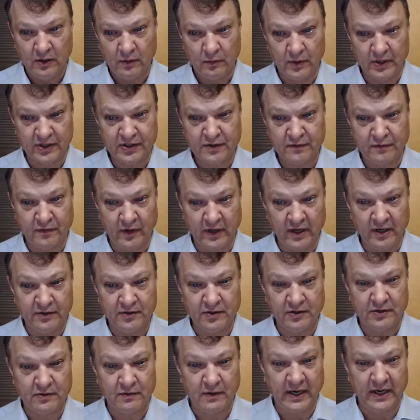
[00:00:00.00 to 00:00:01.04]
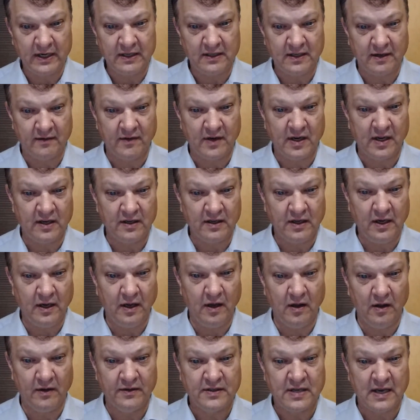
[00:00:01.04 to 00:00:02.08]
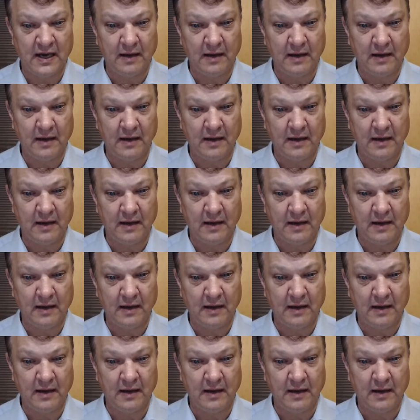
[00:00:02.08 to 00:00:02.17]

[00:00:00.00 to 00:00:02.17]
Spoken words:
risk-free interest rate, dividend yield,